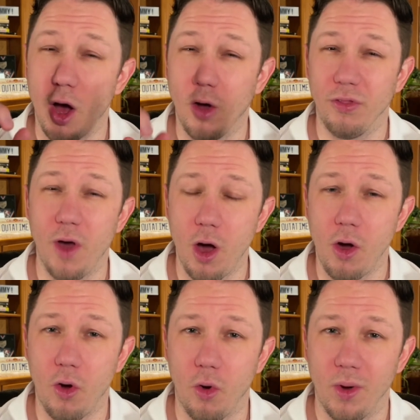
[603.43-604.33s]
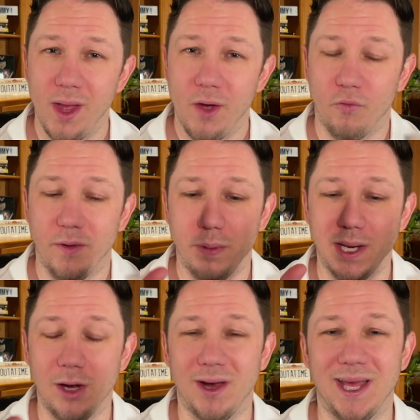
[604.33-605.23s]
Although we've been
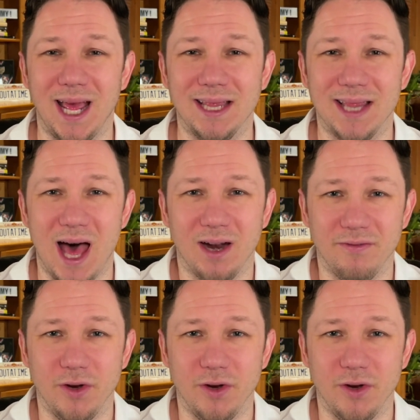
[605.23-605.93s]
hearing a lot of